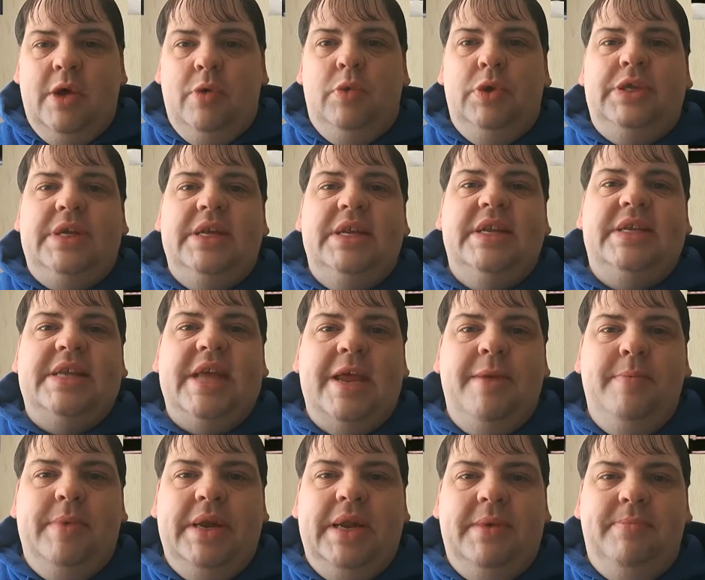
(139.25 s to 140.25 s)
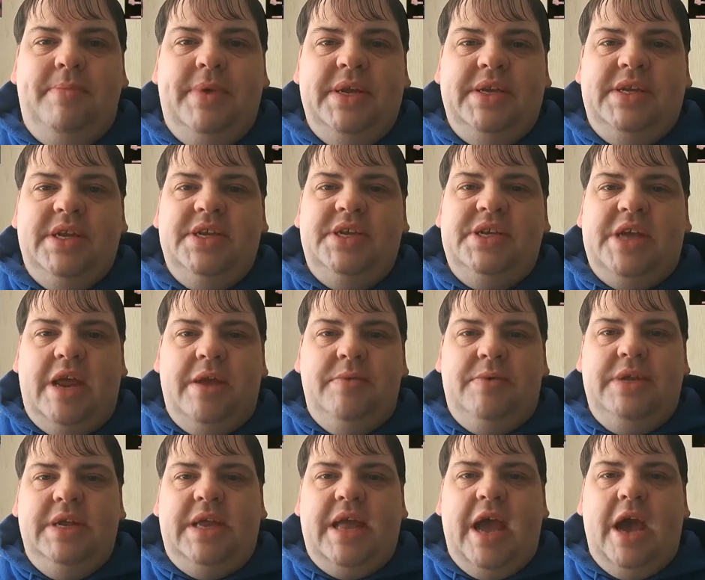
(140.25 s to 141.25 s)
was in the same Olympics as James
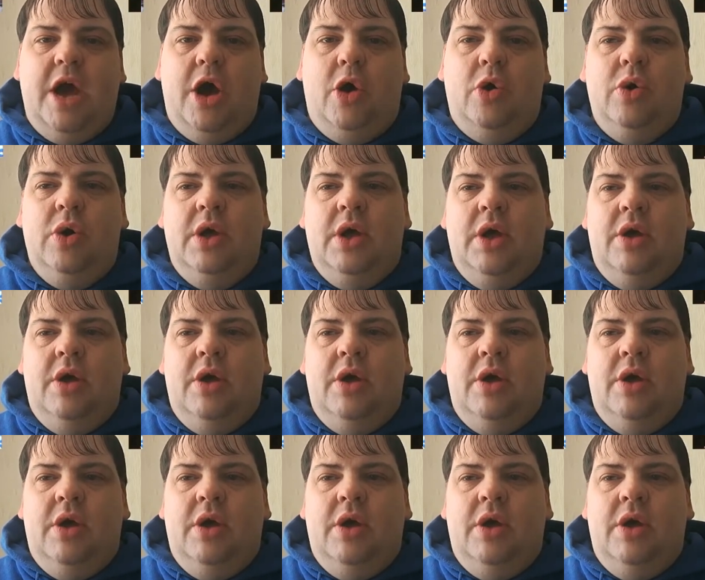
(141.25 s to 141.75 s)
degale,